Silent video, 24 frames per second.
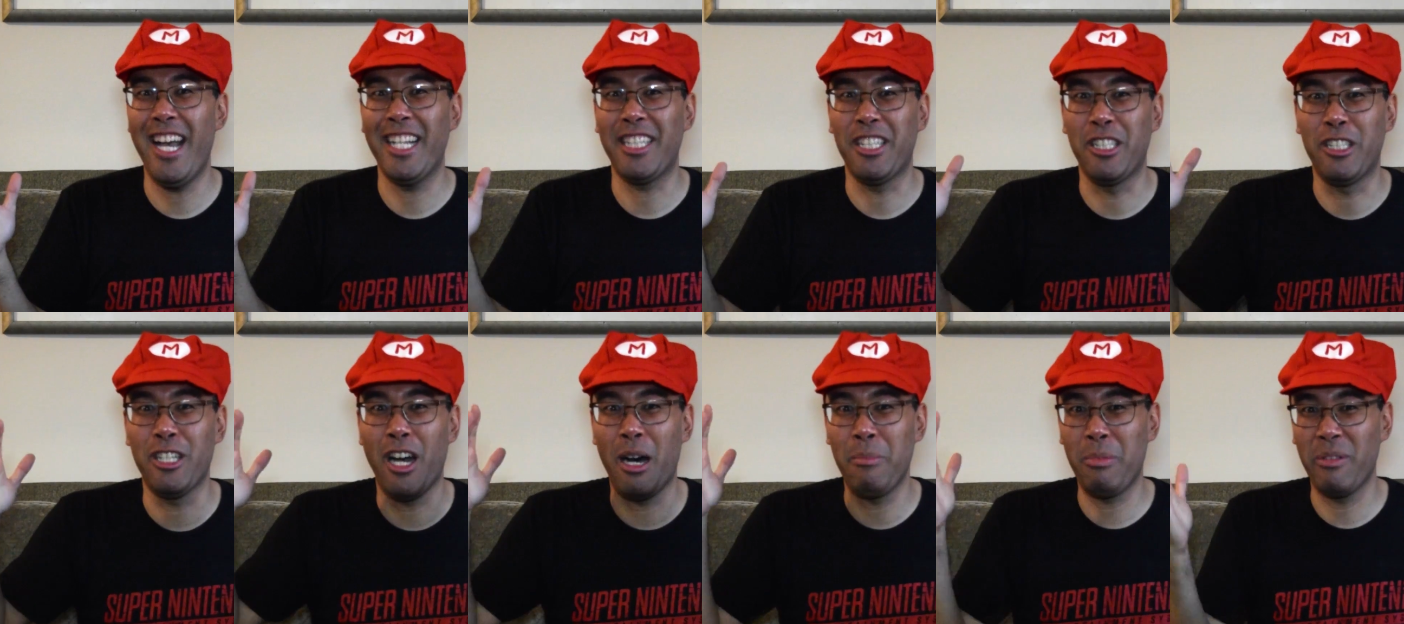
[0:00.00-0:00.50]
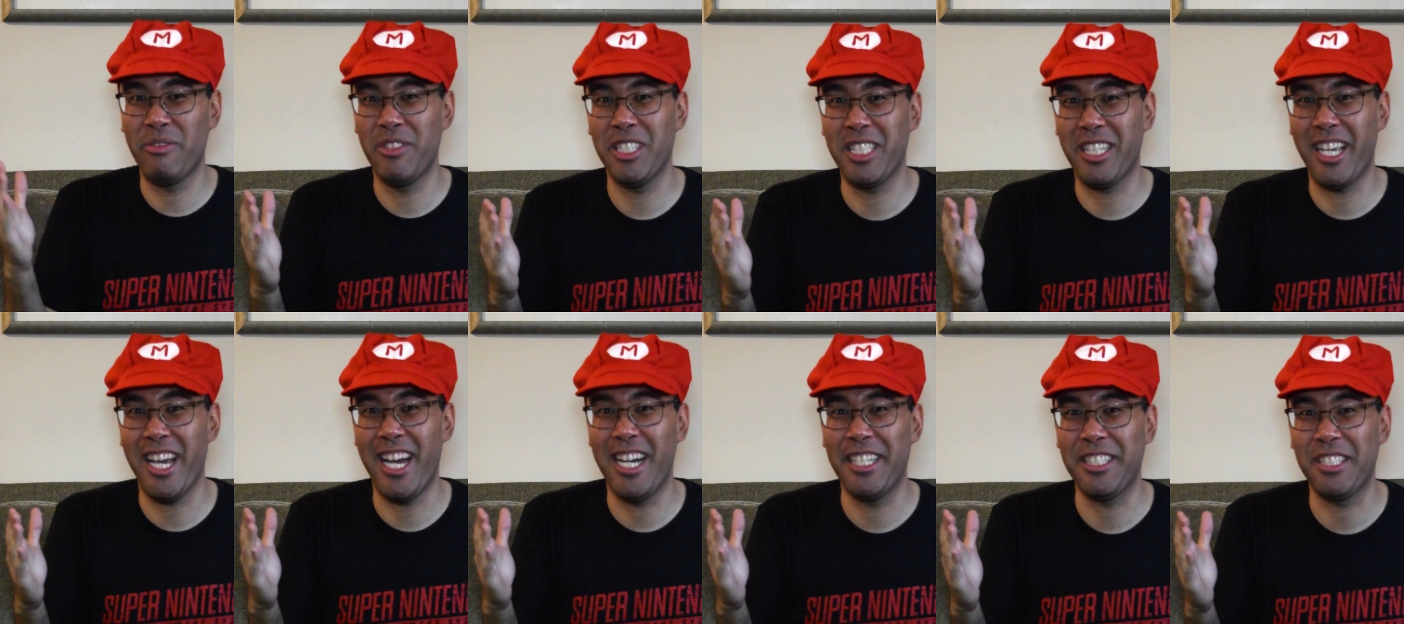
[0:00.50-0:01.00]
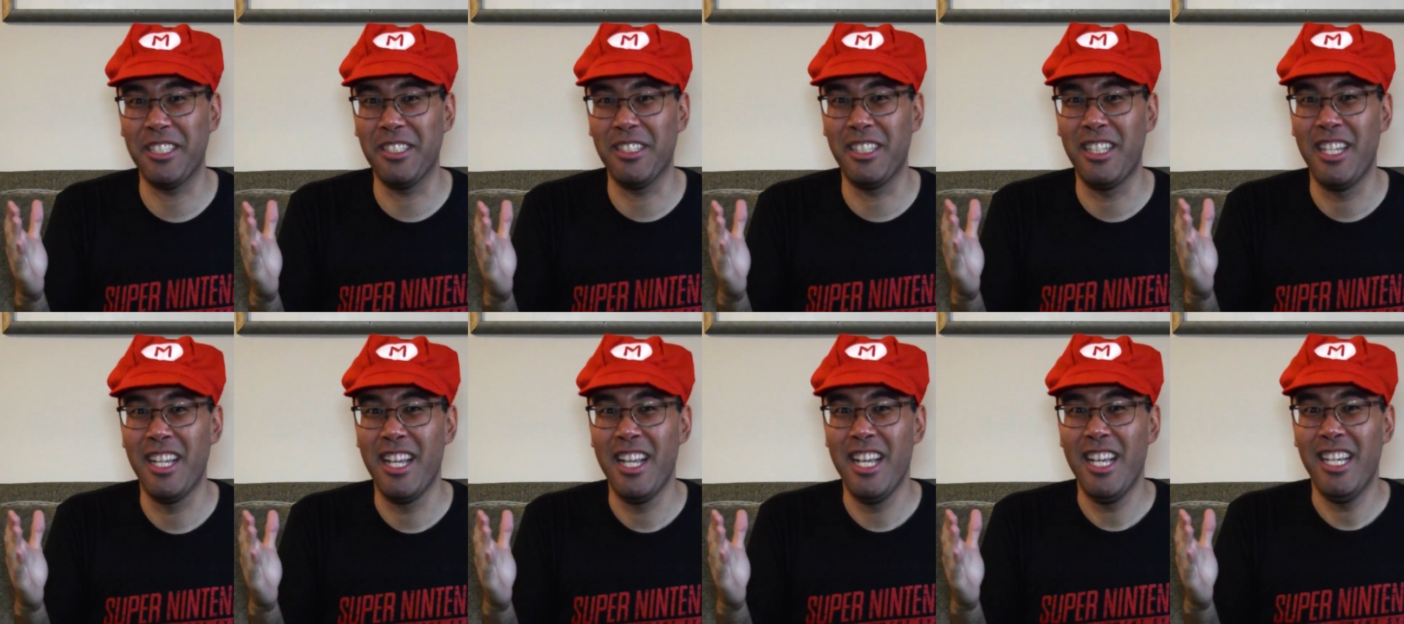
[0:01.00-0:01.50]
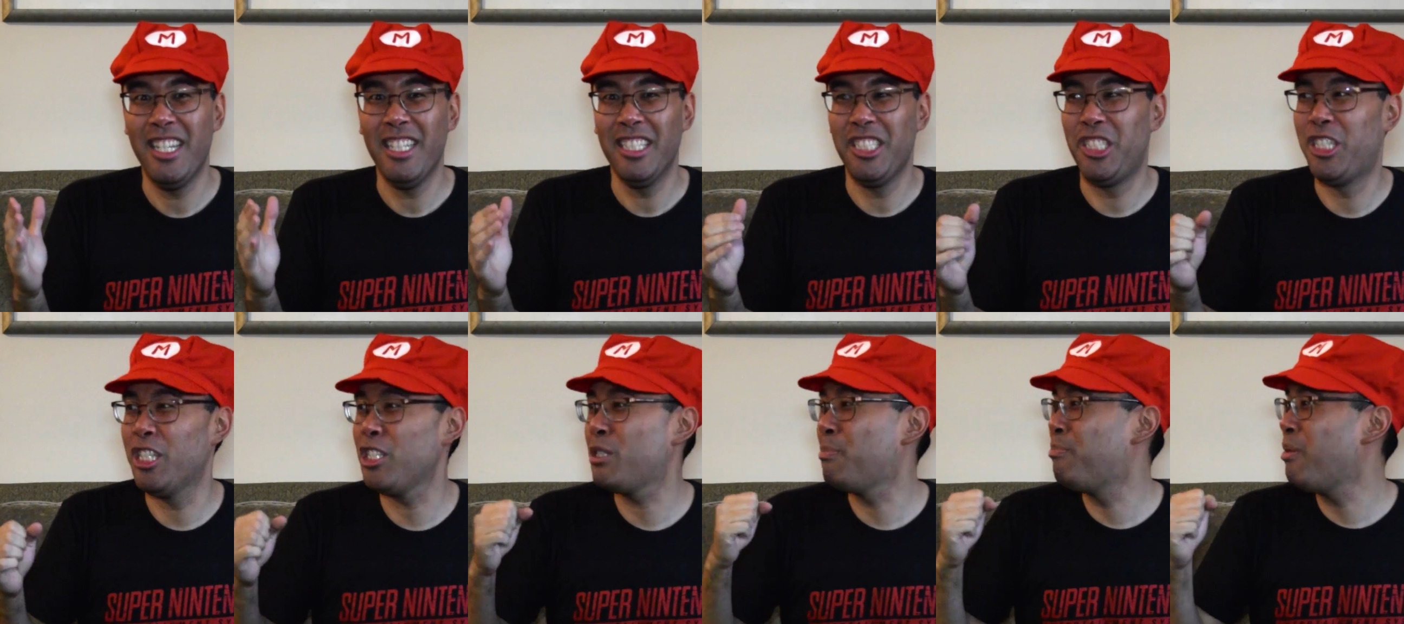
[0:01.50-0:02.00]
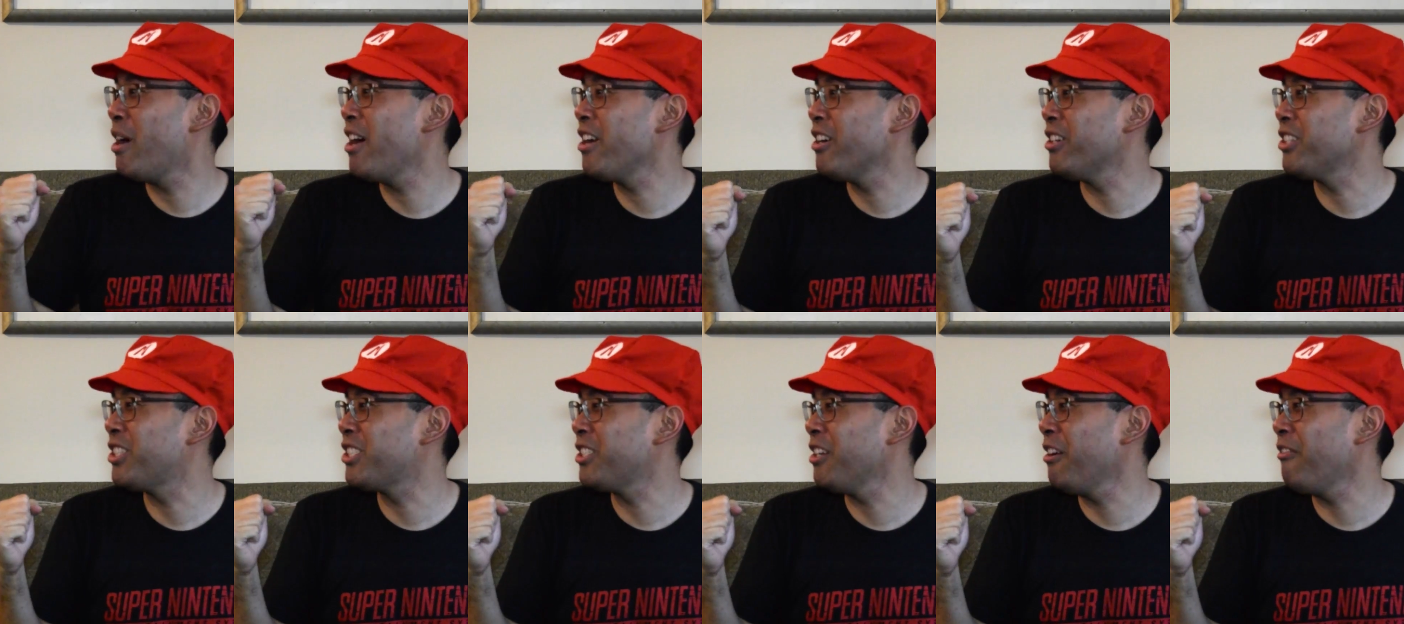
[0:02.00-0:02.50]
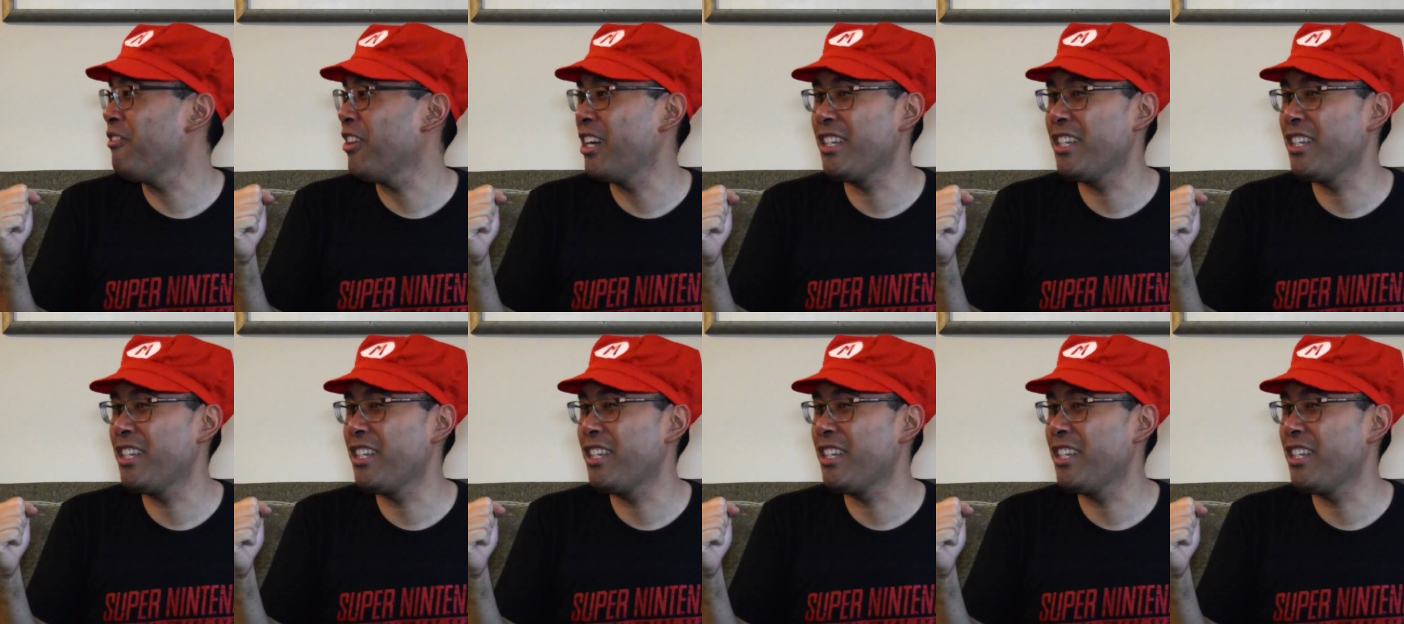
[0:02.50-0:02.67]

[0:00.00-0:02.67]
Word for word: at the top of his castle, just by yourself.